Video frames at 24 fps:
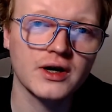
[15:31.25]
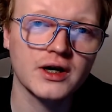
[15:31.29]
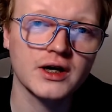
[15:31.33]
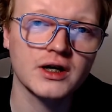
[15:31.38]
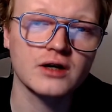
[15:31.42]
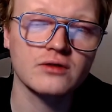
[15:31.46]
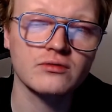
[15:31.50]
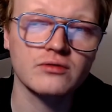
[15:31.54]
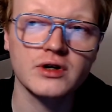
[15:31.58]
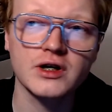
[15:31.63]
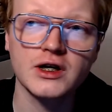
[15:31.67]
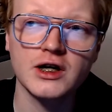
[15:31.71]
and it
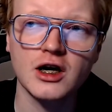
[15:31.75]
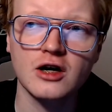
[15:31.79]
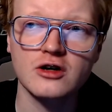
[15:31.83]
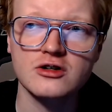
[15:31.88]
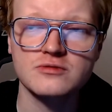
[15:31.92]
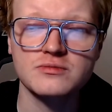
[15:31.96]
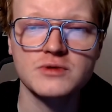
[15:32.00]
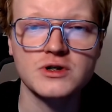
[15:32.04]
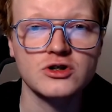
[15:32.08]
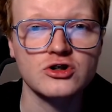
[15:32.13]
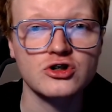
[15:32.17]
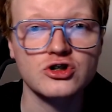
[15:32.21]
really helps
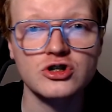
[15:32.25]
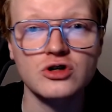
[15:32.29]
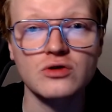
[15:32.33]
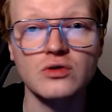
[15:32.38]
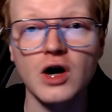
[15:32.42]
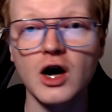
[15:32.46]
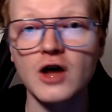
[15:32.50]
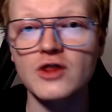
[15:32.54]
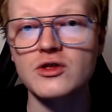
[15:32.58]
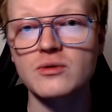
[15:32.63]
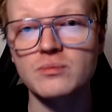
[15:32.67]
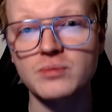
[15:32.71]
me to show
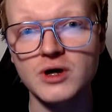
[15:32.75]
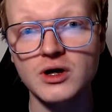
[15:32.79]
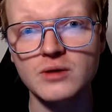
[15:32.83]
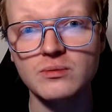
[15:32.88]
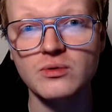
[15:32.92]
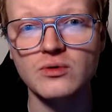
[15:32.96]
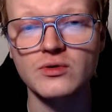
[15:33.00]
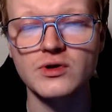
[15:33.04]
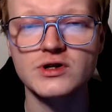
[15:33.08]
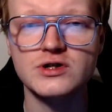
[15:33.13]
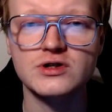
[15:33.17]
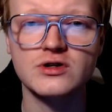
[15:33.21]
other people
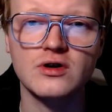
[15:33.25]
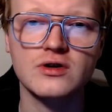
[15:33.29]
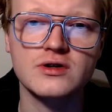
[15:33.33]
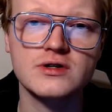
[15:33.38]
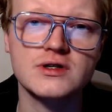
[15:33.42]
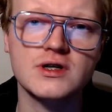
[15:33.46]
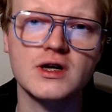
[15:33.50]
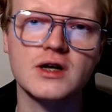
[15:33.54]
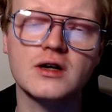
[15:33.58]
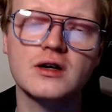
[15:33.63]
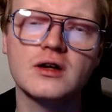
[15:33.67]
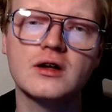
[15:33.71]
this
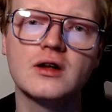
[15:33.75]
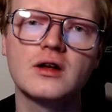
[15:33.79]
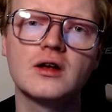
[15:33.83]
content.